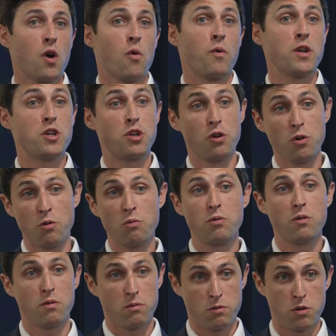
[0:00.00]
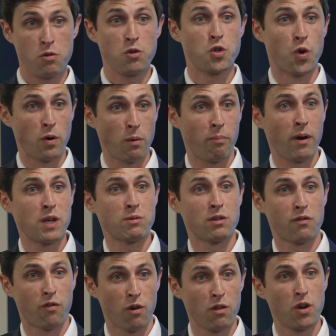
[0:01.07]
we do joint
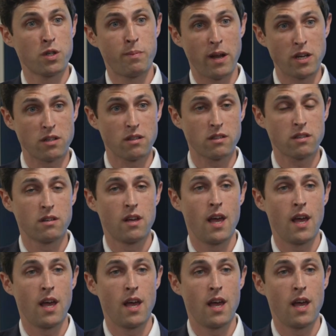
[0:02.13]
replacements for those patients,